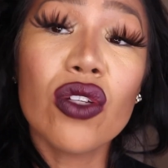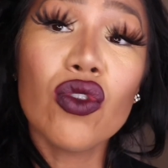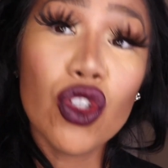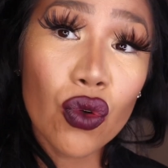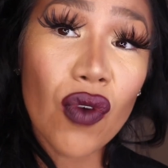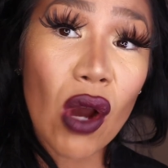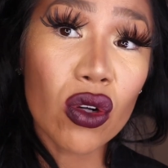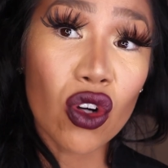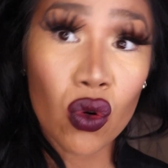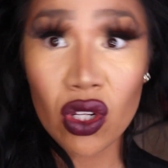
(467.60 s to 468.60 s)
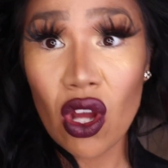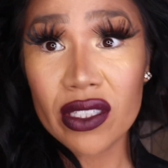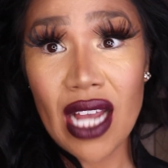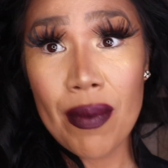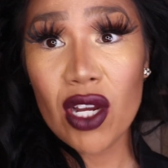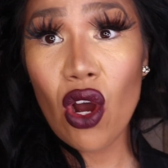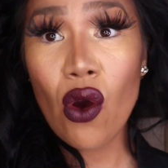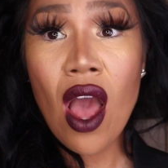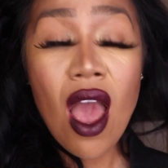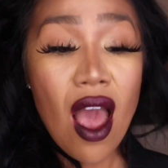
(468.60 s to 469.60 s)
you've outgrown a long time
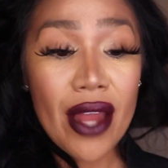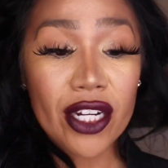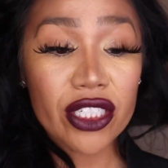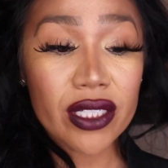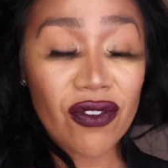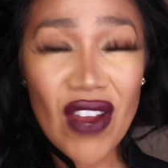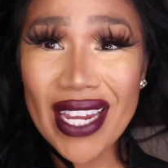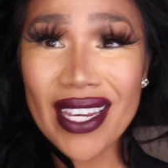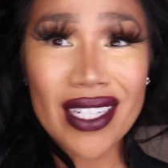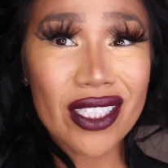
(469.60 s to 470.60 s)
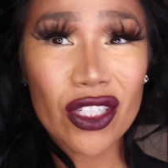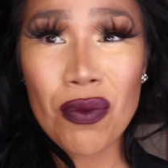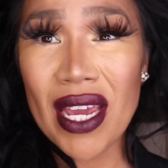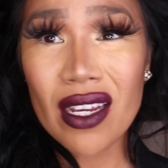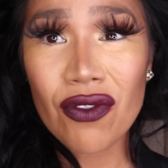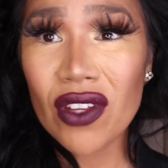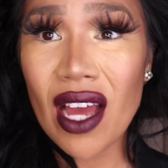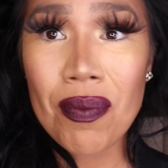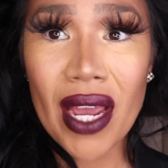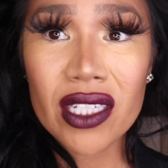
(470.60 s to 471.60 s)
ago and you're just faking it till you make it for
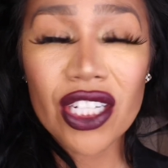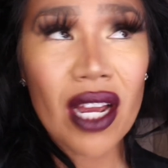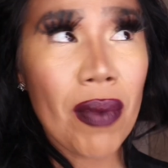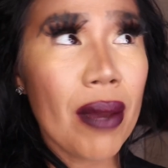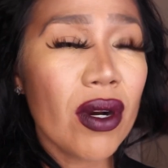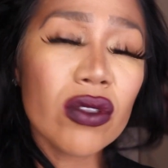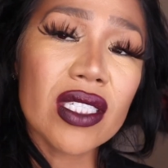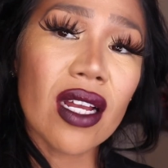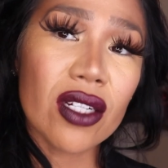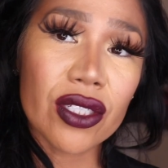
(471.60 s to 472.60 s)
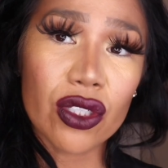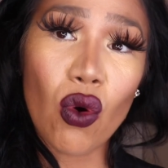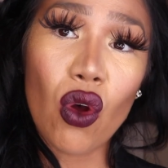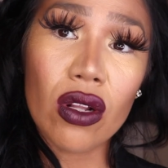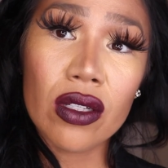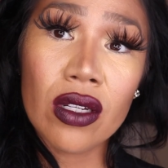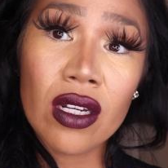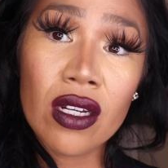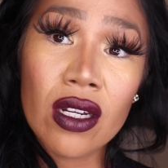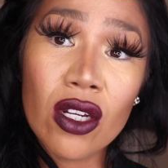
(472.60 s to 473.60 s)
that paycheck, baby, don't sell your soul.
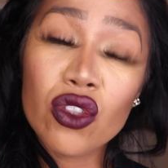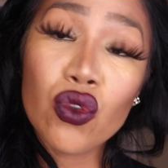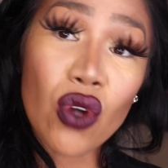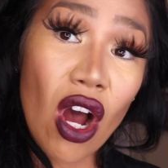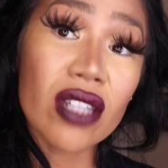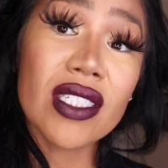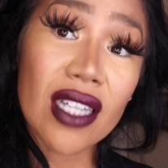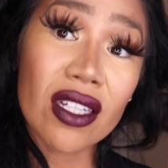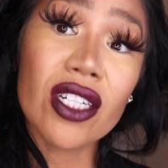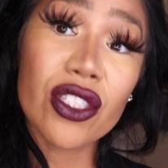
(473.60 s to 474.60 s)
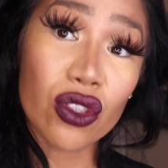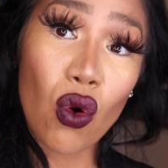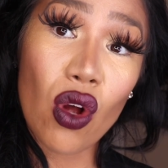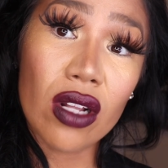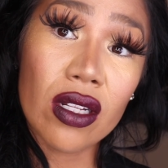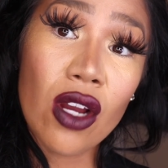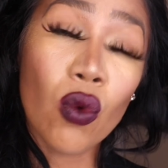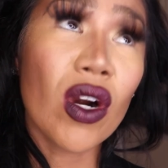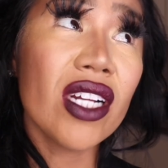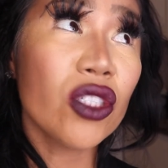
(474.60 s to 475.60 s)
Do not sell your soul.
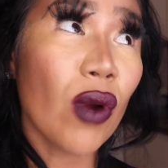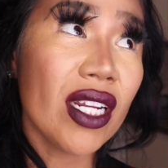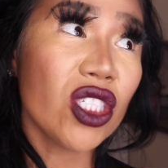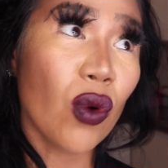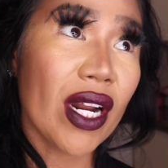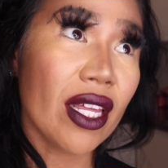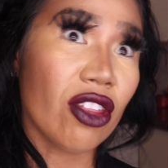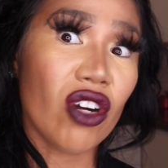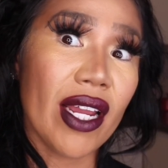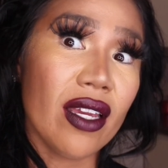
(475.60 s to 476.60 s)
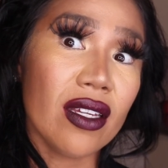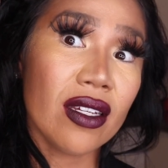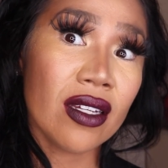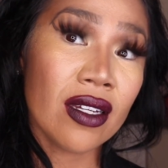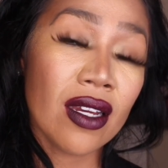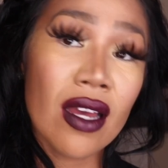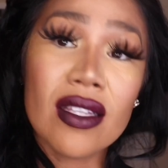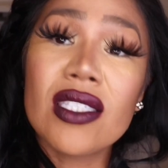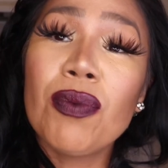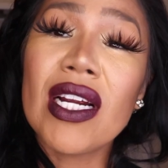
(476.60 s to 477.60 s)
We're in 2023.
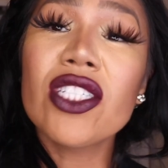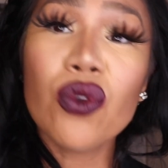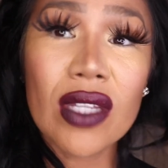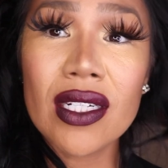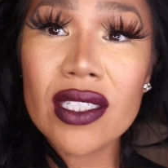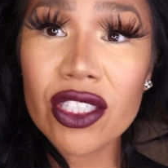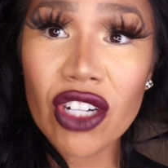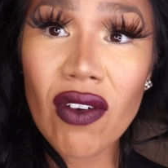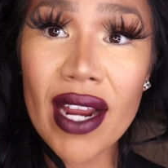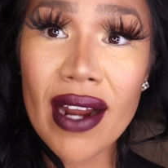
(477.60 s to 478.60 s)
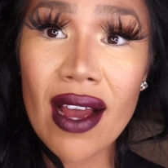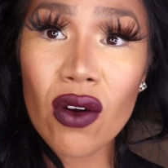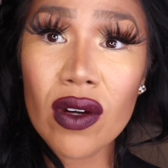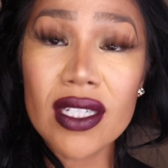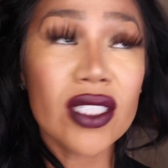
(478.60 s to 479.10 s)
The spiritual industry right now